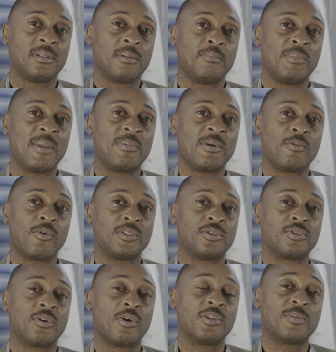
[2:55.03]
maybe what
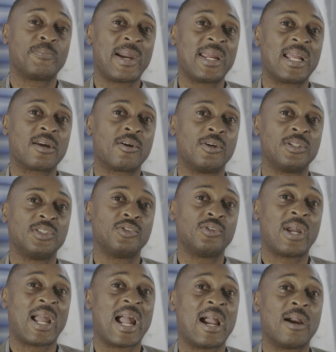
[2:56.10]
you call spinal cord
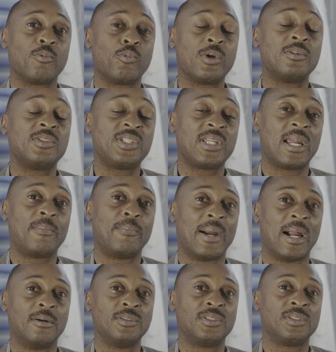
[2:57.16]
injury, are wheelchair
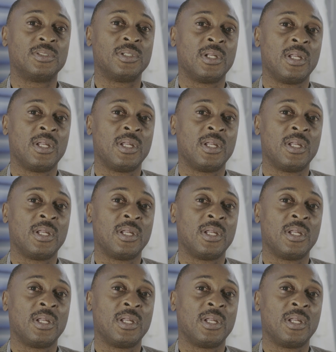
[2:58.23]
bound.